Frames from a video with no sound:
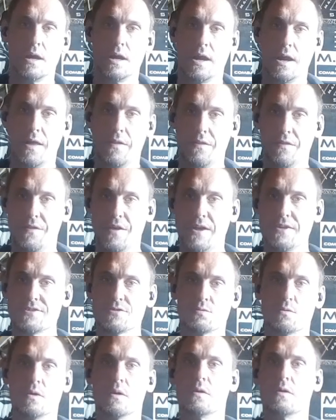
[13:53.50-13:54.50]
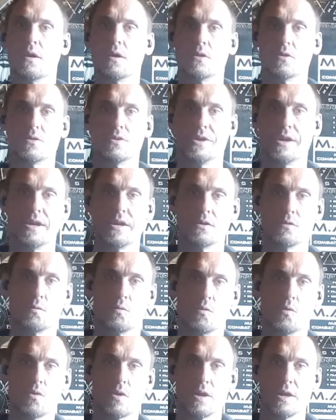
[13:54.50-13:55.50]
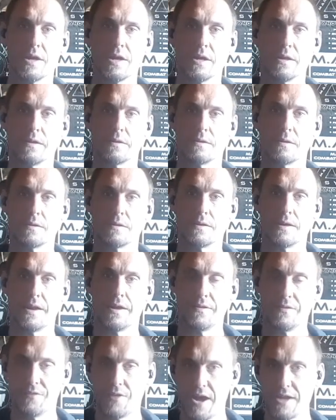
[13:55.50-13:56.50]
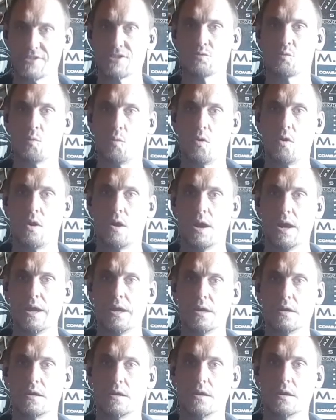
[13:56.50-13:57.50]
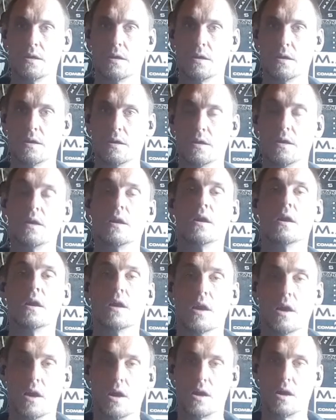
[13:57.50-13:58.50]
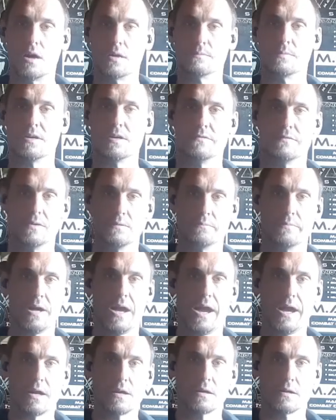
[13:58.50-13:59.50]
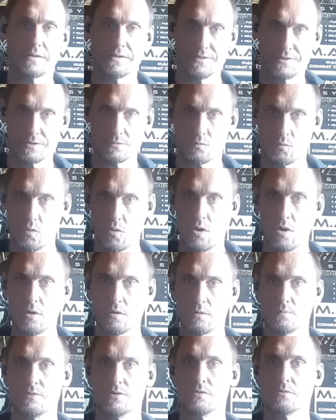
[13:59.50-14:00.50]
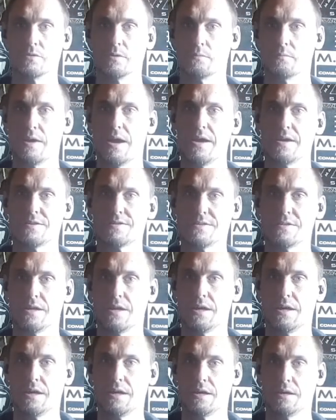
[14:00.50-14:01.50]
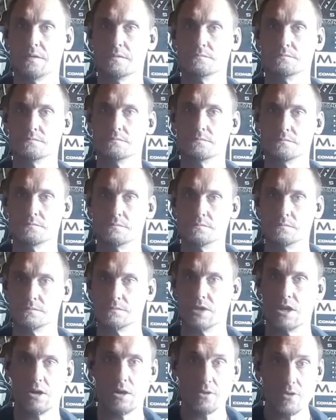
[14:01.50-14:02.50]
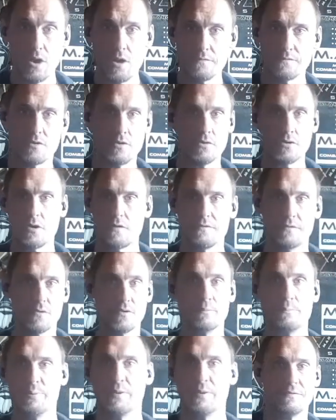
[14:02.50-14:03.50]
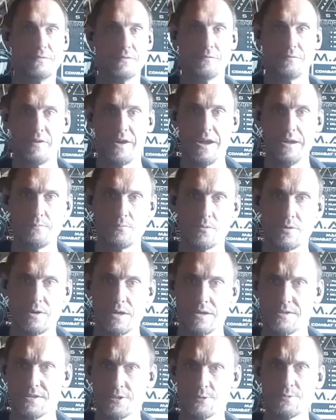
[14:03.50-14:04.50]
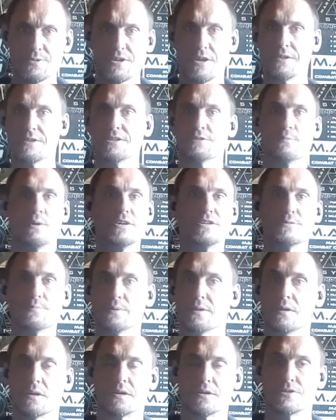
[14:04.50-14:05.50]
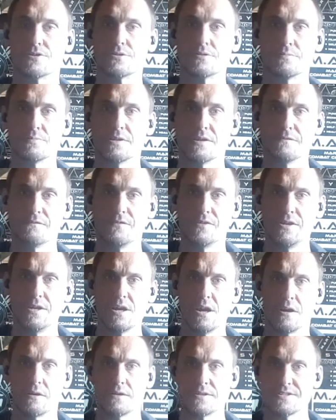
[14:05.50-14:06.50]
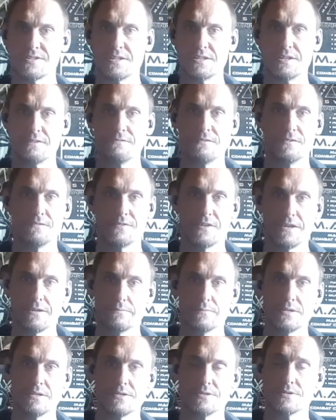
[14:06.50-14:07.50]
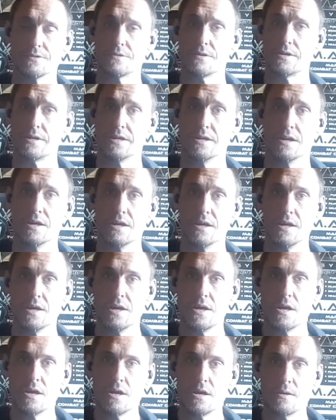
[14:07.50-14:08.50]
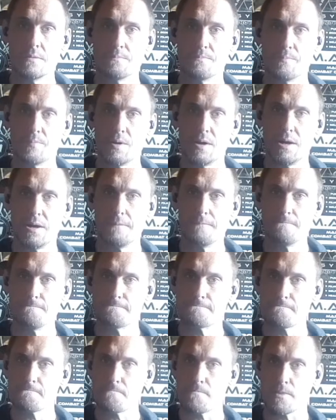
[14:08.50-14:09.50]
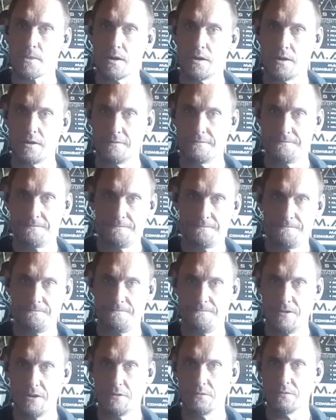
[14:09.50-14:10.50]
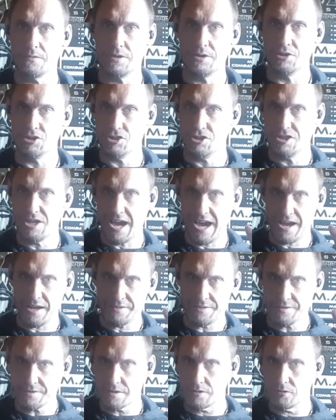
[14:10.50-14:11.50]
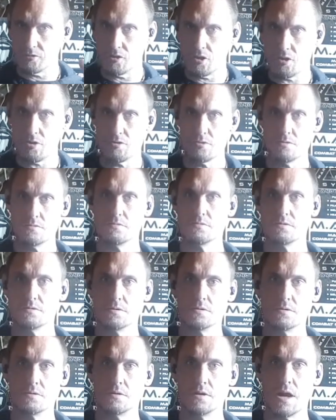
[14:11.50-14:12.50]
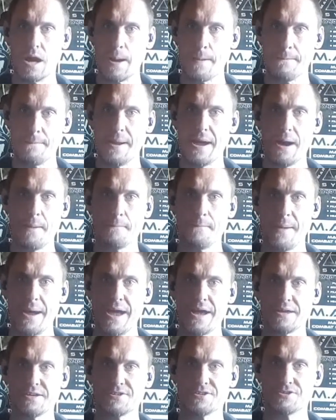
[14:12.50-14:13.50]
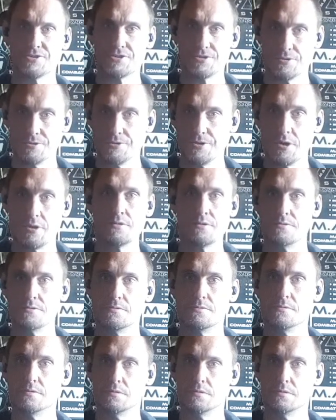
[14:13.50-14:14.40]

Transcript: And that's where I learned how to walk again. And that's why I'm giving back. This is why I'm doing Max. And I know I've gone off on a a ramble here. This was only supposed to be like a 2-minute video, and it's nearly 15 minutes already. But I felt that you had to know about Max to know